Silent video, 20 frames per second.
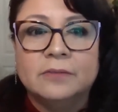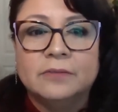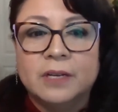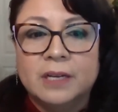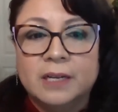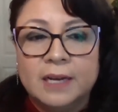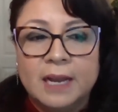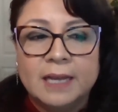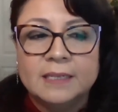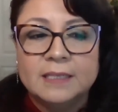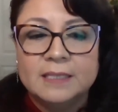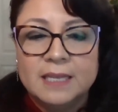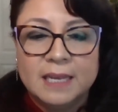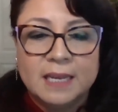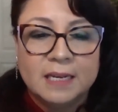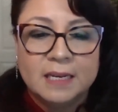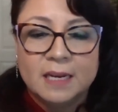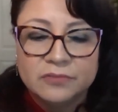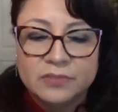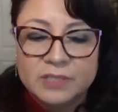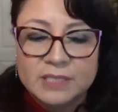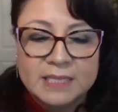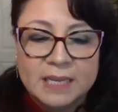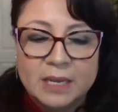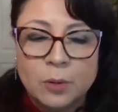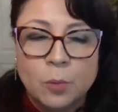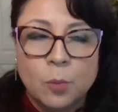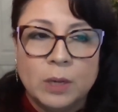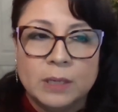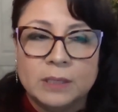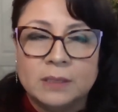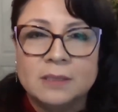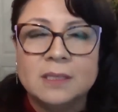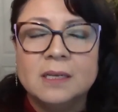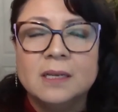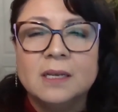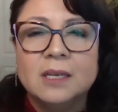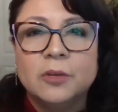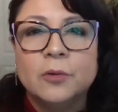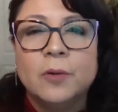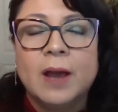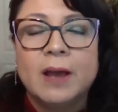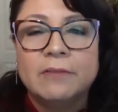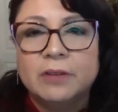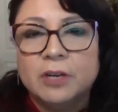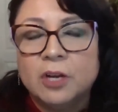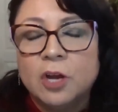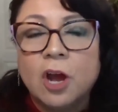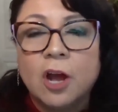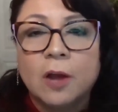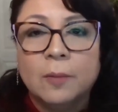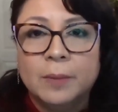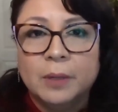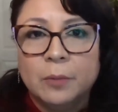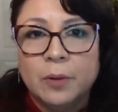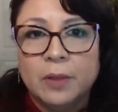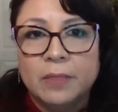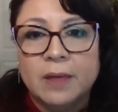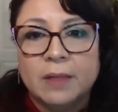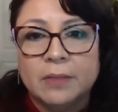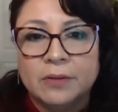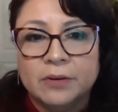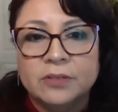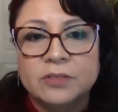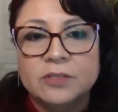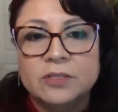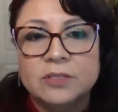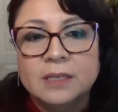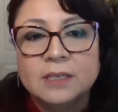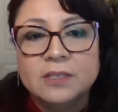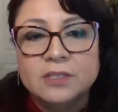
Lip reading: connecting and seeing what you have in common with others.